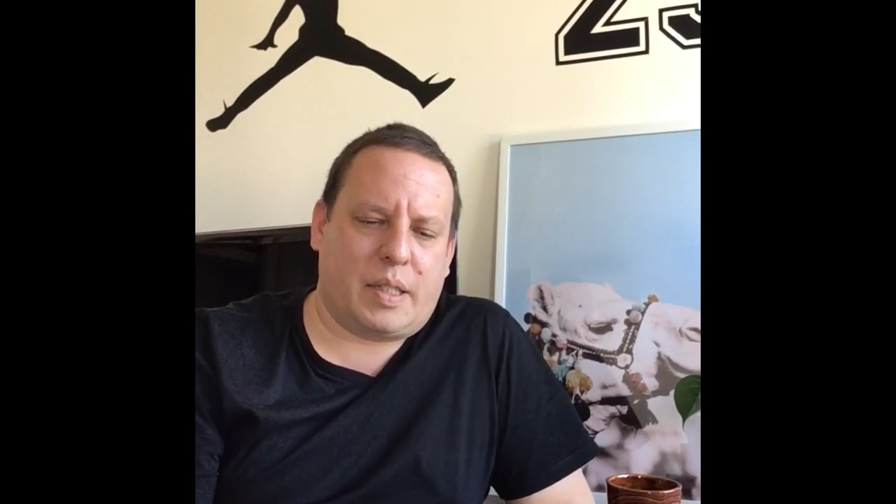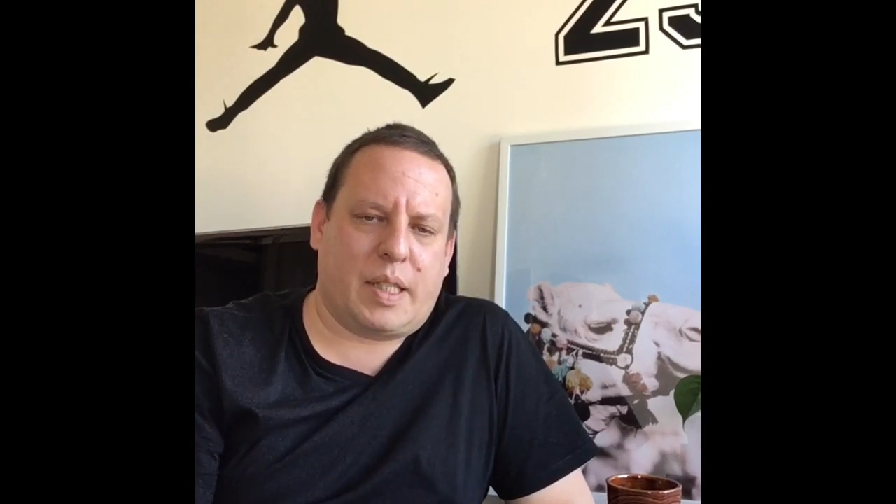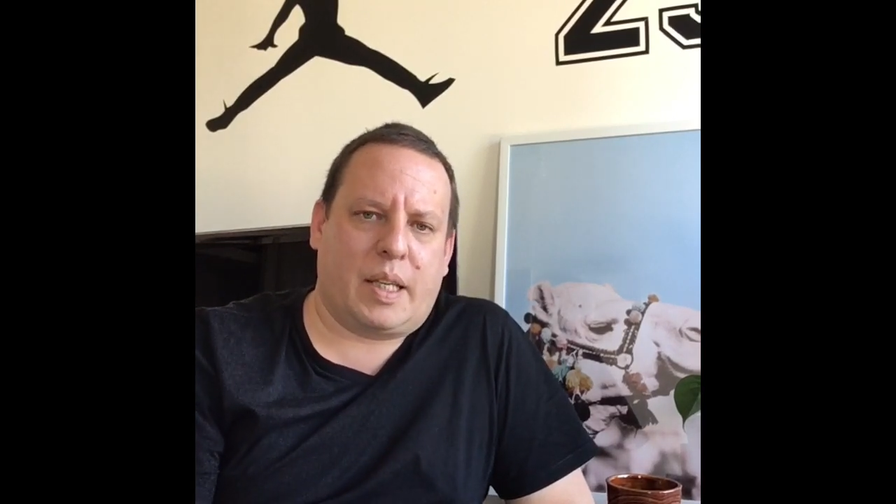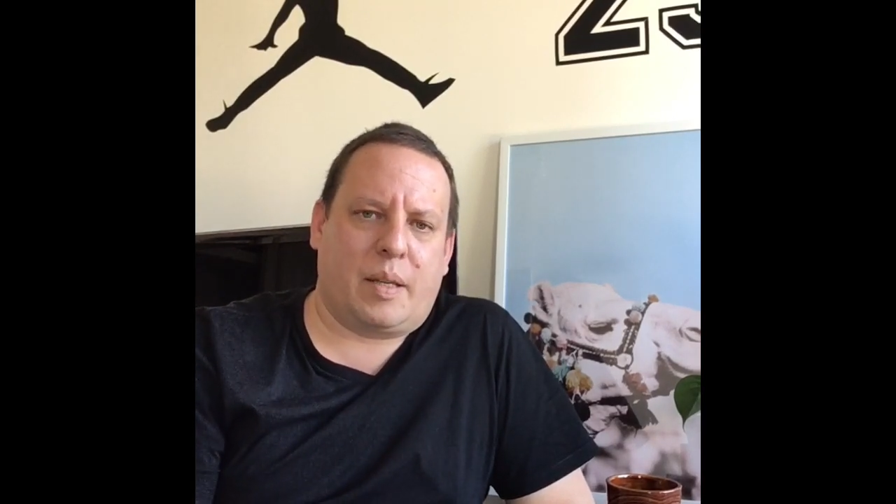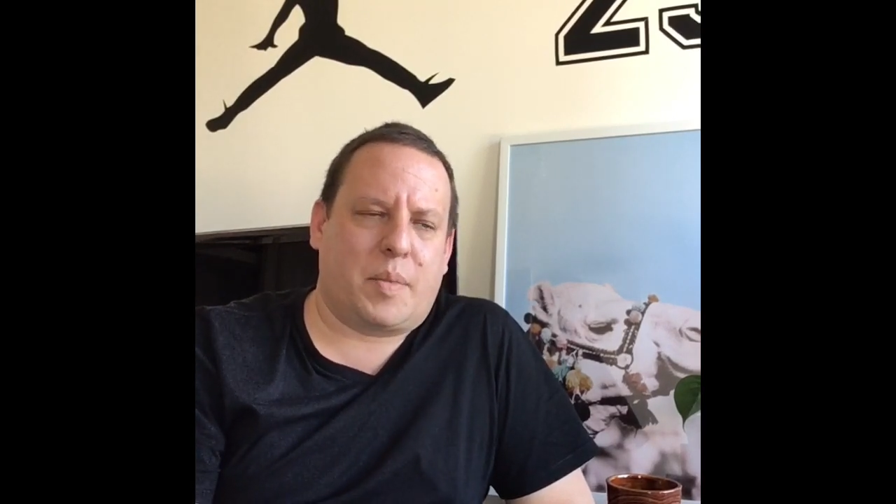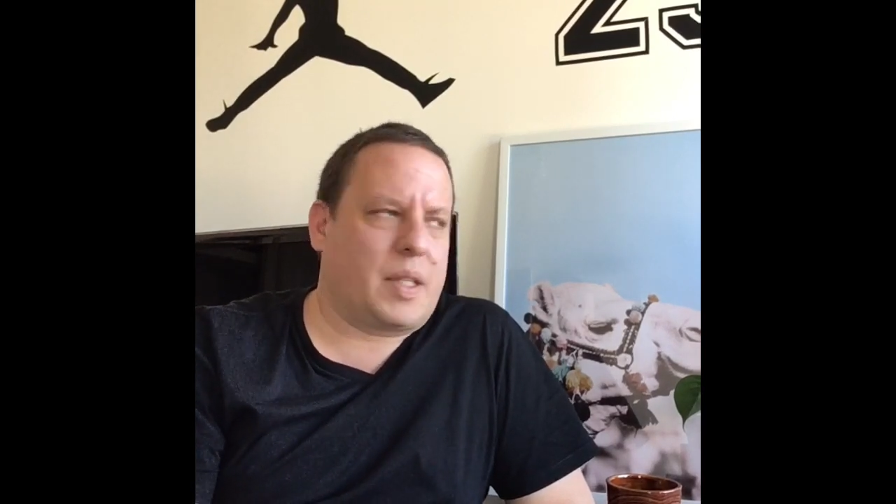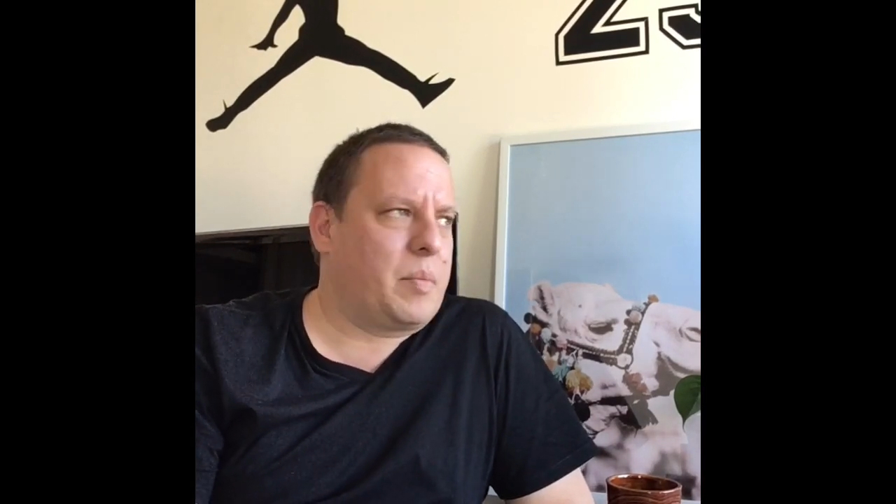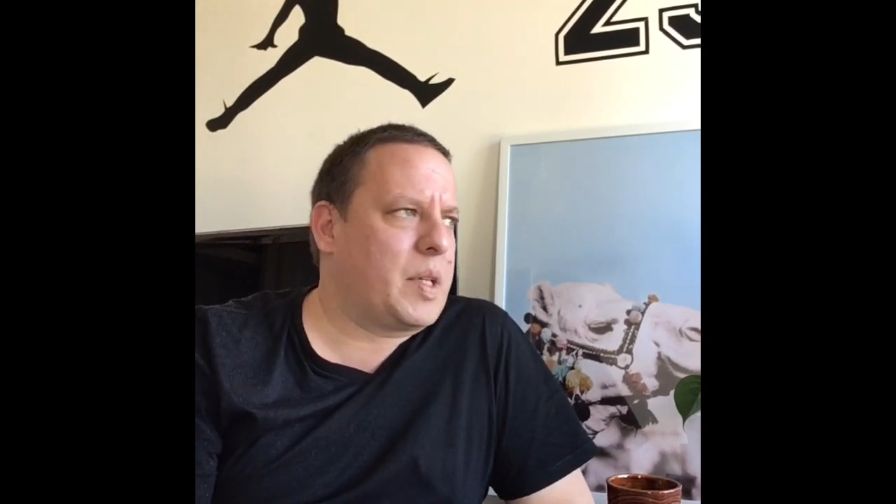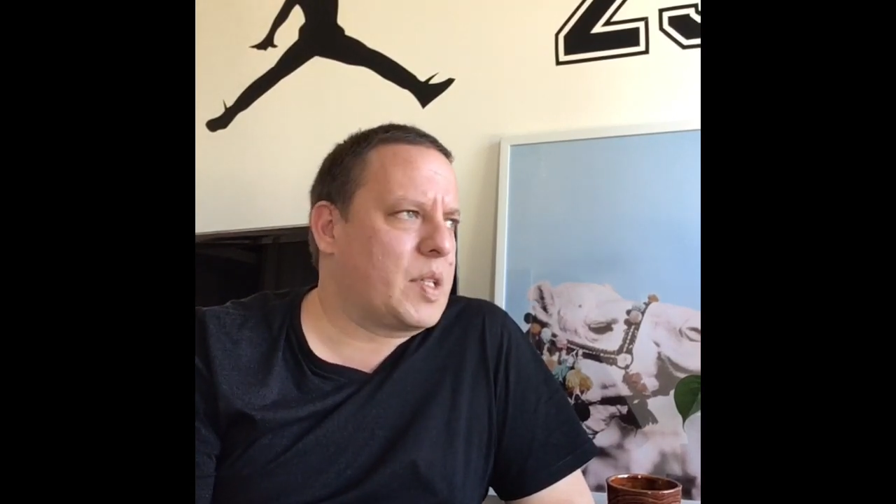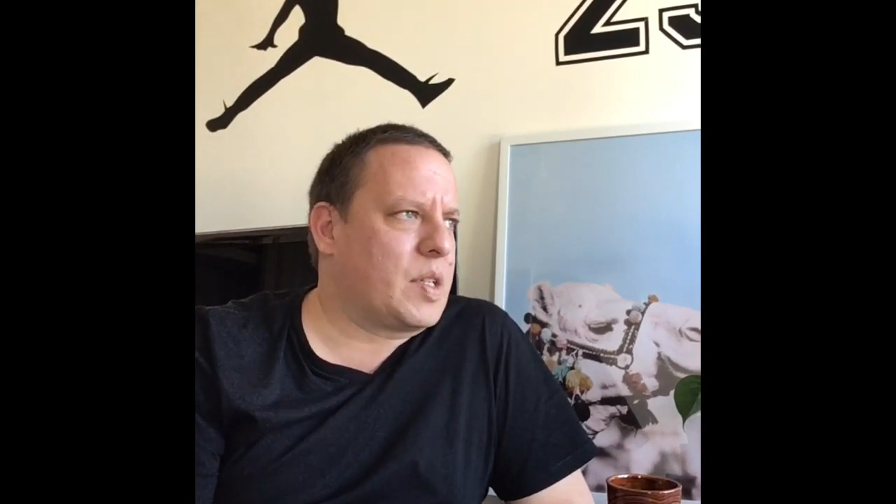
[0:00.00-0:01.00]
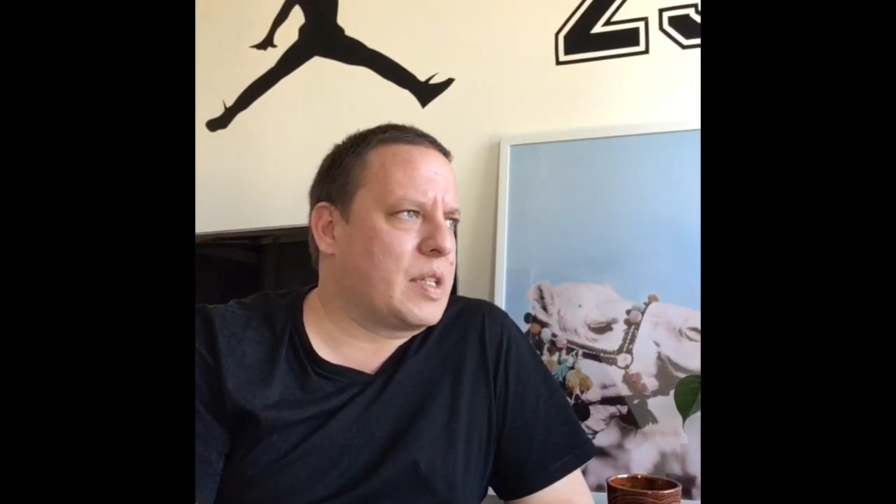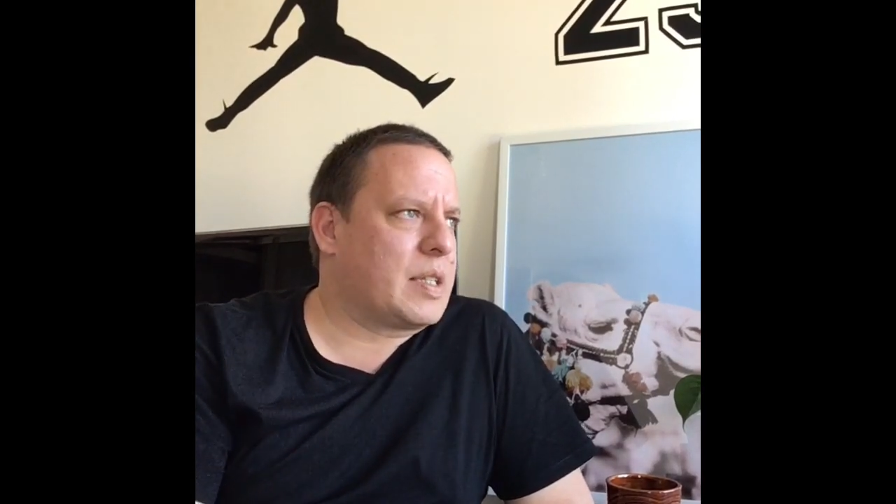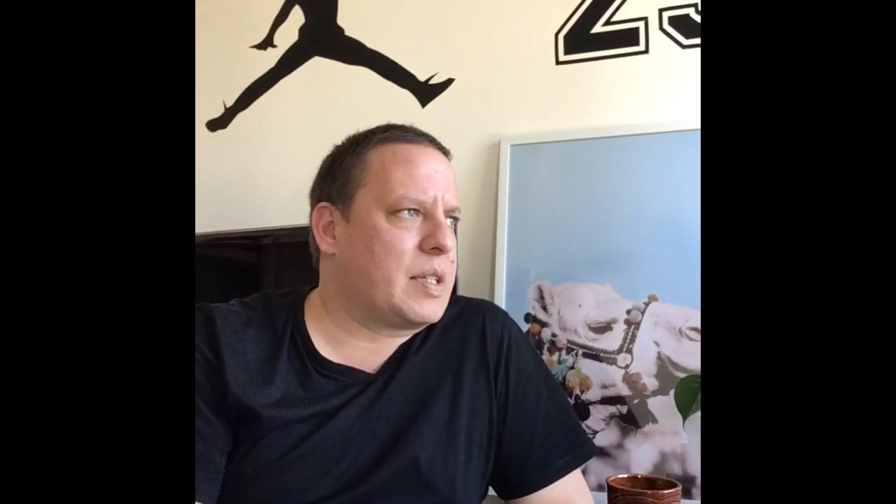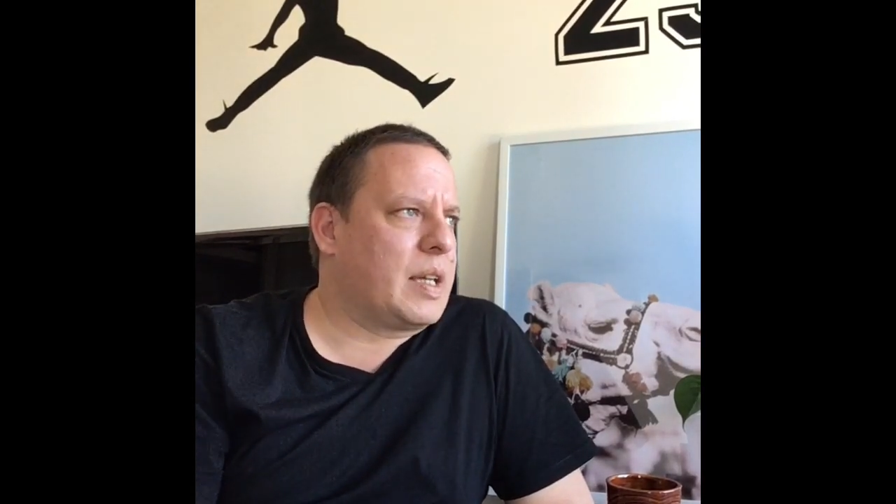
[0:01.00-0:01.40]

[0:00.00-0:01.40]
DMs, in the messages.